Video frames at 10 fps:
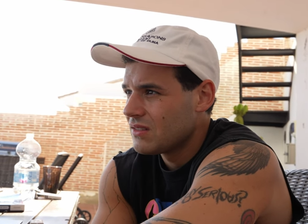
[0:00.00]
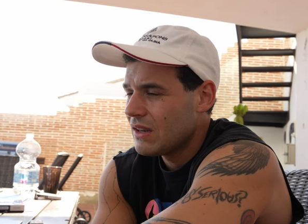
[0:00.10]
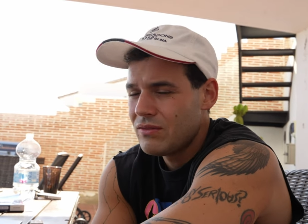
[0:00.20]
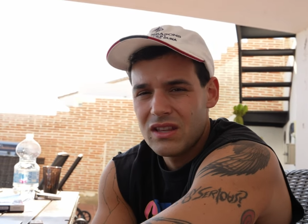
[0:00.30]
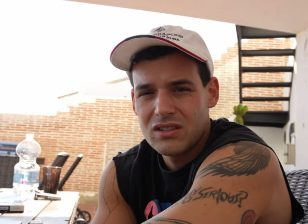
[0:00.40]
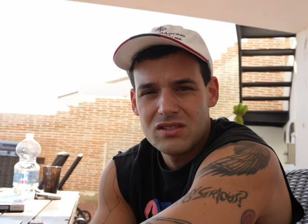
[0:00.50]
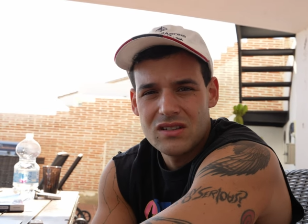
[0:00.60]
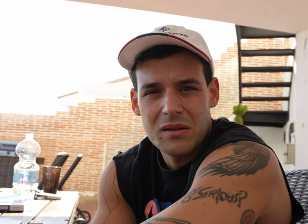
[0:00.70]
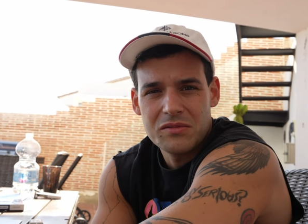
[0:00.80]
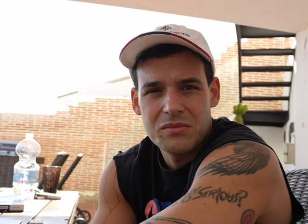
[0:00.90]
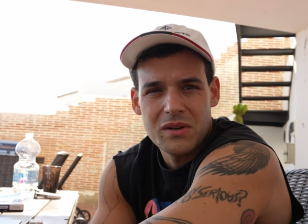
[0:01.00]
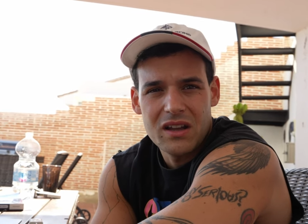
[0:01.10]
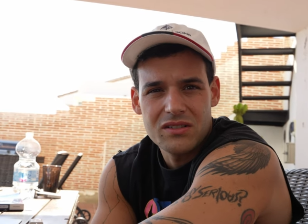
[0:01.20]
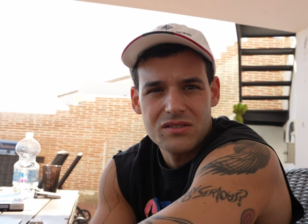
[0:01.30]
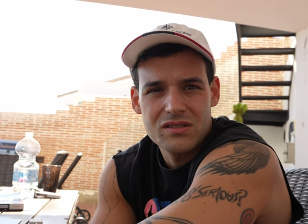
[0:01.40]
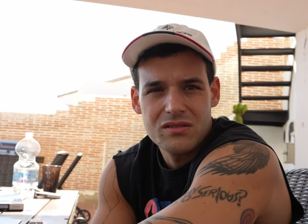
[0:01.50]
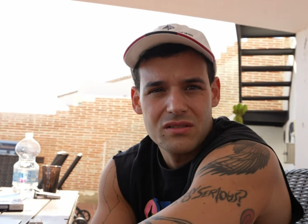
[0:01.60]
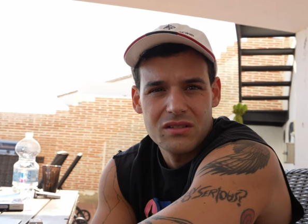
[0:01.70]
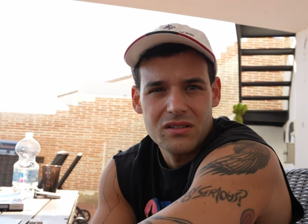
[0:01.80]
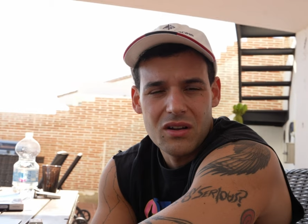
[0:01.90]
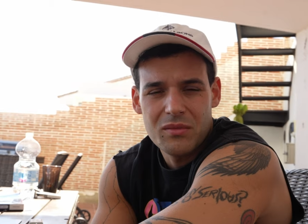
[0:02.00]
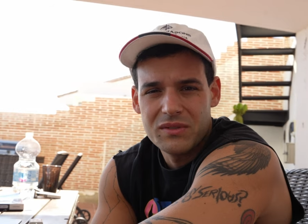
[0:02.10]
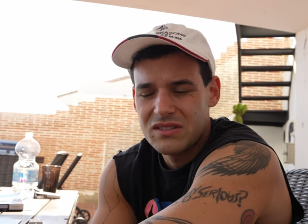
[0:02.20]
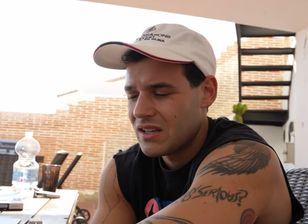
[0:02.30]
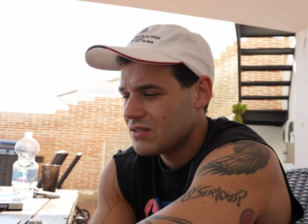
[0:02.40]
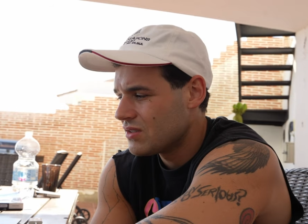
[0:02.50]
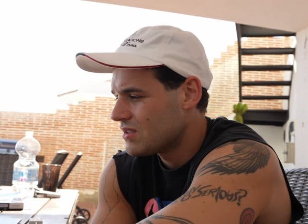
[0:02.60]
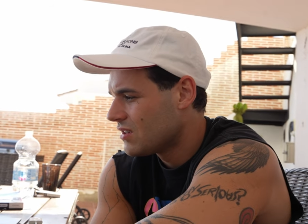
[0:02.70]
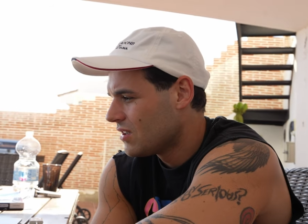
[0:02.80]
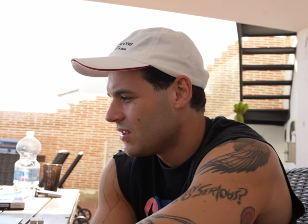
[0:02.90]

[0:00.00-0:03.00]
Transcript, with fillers: Everything just comes to my address, to the company's address.